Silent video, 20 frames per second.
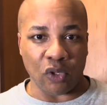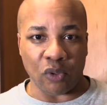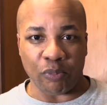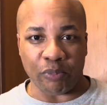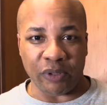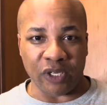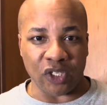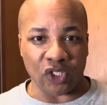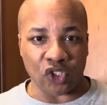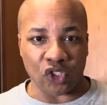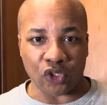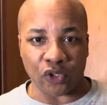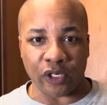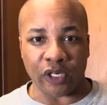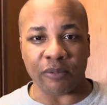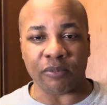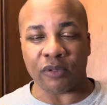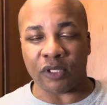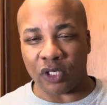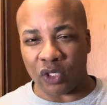being
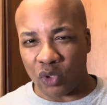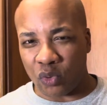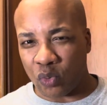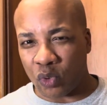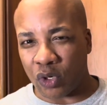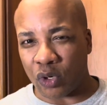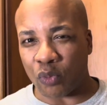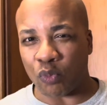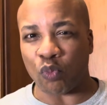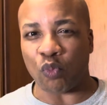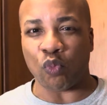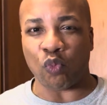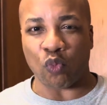stripped, then you want to